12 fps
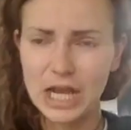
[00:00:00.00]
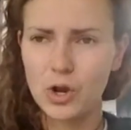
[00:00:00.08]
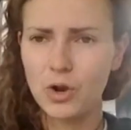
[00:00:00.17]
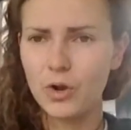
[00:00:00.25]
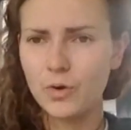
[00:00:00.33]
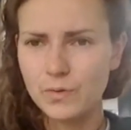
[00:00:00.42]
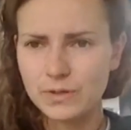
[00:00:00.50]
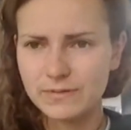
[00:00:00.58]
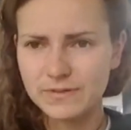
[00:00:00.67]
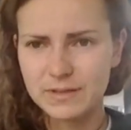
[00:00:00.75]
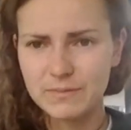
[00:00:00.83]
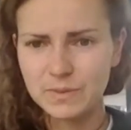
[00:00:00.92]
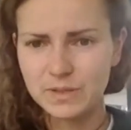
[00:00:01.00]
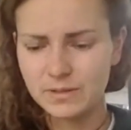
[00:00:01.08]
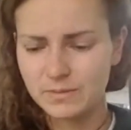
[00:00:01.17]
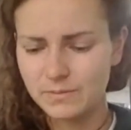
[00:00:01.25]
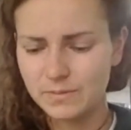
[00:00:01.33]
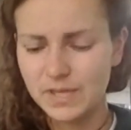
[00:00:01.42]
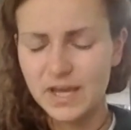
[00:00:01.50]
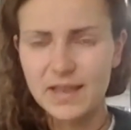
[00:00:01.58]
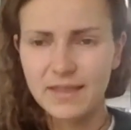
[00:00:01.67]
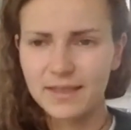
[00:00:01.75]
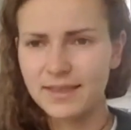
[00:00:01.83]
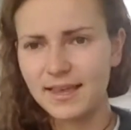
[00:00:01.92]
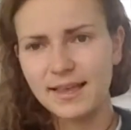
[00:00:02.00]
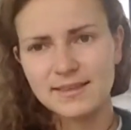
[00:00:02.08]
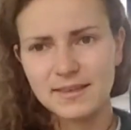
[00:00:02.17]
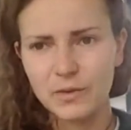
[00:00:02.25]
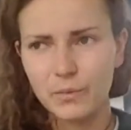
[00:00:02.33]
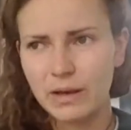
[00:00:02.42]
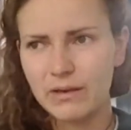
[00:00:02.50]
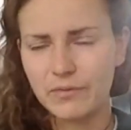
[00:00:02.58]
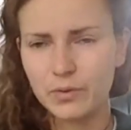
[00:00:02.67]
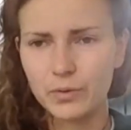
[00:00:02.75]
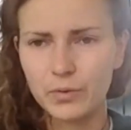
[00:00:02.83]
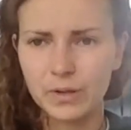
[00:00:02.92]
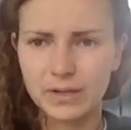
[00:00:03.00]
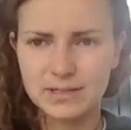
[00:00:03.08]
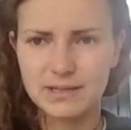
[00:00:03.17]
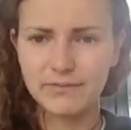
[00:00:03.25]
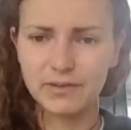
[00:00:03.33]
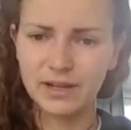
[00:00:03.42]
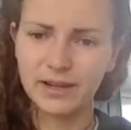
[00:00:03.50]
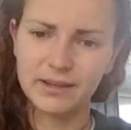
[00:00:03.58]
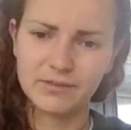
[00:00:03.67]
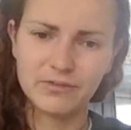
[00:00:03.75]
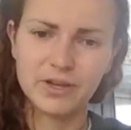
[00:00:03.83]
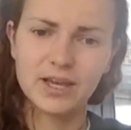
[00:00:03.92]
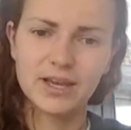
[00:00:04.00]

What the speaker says: loads of symptoms that gets in the way of your quality of life